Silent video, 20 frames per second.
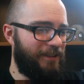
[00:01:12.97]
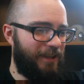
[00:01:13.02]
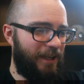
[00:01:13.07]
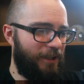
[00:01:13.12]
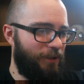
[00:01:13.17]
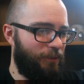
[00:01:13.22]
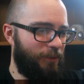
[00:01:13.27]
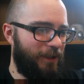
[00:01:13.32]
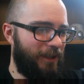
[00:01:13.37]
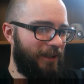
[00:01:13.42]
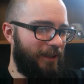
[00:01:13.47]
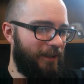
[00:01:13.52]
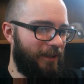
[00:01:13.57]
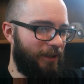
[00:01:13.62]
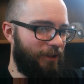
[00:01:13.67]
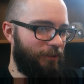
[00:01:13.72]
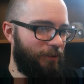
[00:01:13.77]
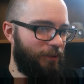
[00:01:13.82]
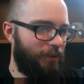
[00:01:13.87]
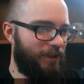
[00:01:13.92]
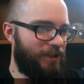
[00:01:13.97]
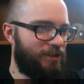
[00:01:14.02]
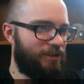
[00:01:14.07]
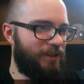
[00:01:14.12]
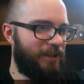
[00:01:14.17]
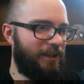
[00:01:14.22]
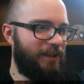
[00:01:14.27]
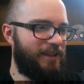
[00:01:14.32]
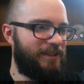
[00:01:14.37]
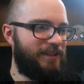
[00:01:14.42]
I don't get it. I don't know what it's
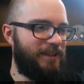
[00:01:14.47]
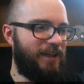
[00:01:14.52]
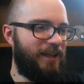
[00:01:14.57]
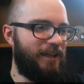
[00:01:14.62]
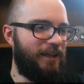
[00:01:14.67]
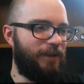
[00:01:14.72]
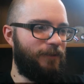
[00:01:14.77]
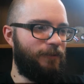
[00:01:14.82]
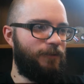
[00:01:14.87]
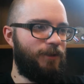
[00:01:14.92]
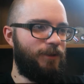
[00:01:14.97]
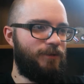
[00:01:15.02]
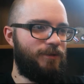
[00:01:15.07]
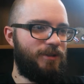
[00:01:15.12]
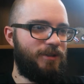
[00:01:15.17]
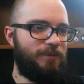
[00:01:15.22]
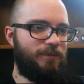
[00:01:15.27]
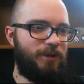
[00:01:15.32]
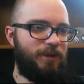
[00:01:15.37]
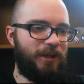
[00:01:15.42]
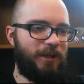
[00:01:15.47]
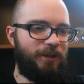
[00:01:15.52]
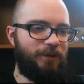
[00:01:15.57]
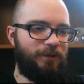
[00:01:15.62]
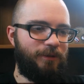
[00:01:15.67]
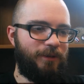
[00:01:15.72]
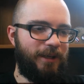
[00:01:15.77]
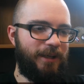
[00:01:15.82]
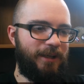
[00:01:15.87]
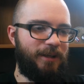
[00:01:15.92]
trying to say. It confuses me, and I
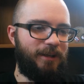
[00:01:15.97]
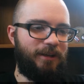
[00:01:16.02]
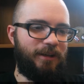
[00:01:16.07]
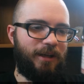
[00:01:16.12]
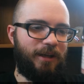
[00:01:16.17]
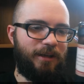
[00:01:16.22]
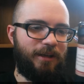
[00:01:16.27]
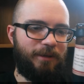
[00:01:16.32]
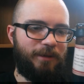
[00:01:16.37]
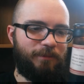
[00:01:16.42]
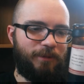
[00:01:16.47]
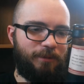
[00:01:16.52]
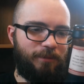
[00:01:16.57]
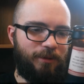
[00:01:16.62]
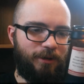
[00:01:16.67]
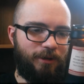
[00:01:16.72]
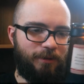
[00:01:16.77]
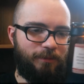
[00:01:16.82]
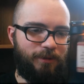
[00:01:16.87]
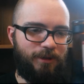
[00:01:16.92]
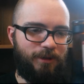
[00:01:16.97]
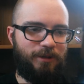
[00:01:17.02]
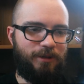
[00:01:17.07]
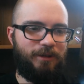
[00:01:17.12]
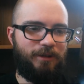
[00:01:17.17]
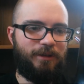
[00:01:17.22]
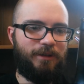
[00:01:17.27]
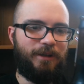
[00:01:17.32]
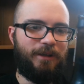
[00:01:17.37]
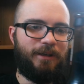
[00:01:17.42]
don't like it. I like my beer to
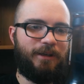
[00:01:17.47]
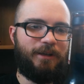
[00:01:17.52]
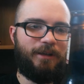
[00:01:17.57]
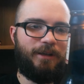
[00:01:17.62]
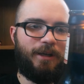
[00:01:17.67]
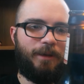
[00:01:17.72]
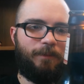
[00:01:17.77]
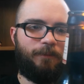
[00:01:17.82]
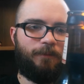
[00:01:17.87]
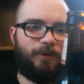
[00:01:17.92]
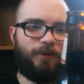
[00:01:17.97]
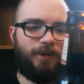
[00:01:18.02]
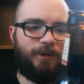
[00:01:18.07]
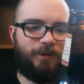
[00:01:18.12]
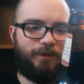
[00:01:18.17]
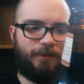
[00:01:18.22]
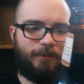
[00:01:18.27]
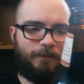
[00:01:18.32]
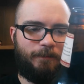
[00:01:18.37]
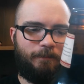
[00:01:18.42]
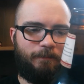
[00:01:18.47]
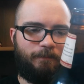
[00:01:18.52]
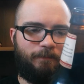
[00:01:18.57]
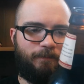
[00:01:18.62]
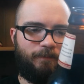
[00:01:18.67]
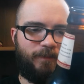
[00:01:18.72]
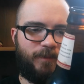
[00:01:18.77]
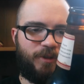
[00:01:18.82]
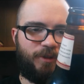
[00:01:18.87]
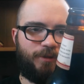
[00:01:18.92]
be upfront and
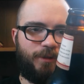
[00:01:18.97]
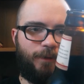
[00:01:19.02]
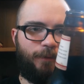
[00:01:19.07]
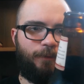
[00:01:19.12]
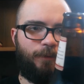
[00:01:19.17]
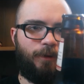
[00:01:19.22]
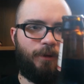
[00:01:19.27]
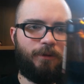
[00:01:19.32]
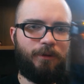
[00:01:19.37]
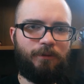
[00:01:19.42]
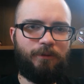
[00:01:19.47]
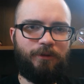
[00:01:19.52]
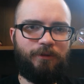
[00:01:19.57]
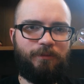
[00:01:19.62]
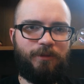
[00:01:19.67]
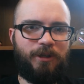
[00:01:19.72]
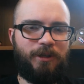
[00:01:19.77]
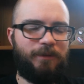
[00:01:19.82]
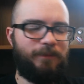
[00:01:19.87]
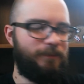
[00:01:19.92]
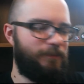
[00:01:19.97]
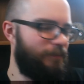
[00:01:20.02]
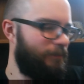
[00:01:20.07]
straightforward with me.